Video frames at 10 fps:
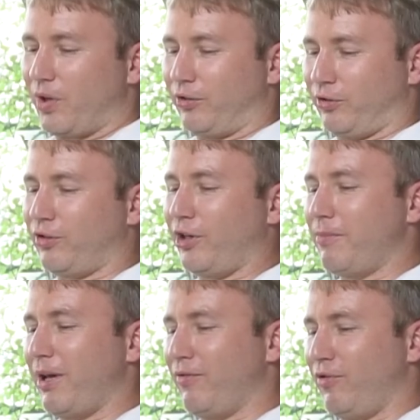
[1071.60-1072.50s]
because I saw you
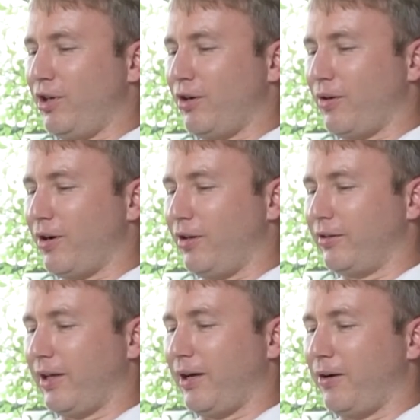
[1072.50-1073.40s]
made a video
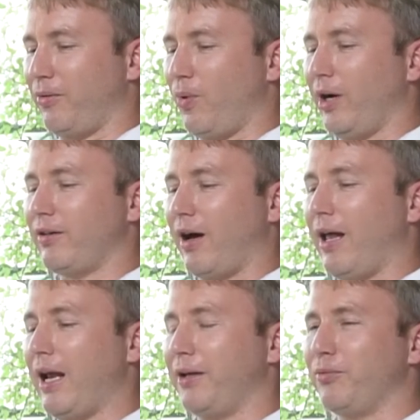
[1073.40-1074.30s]
called uh, Why
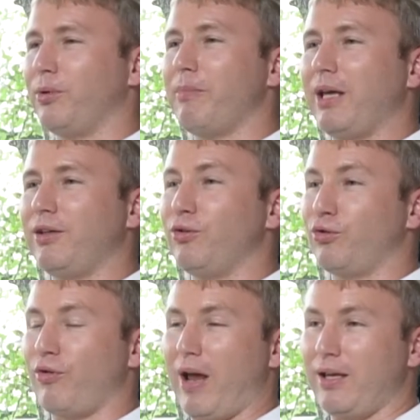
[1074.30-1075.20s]
Thailand Will Make You
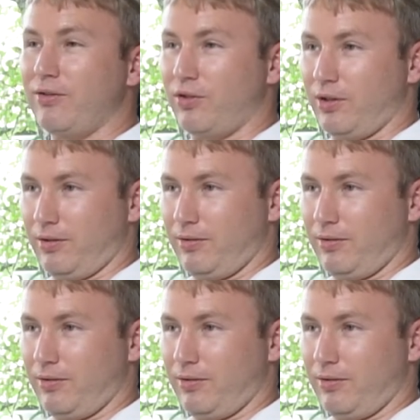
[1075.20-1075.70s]
Crazy.